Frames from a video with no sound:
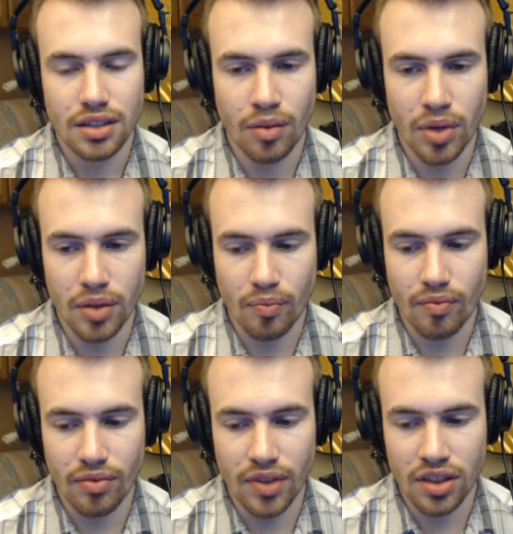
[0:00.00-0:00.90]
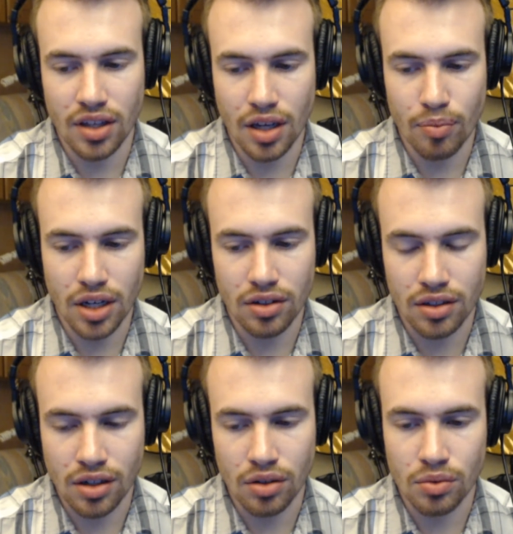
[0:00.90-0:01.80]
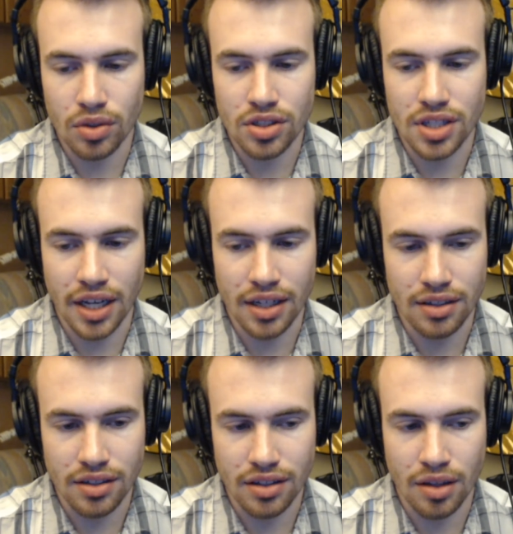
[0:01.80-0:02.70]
I mean, the thing about Clone Wars and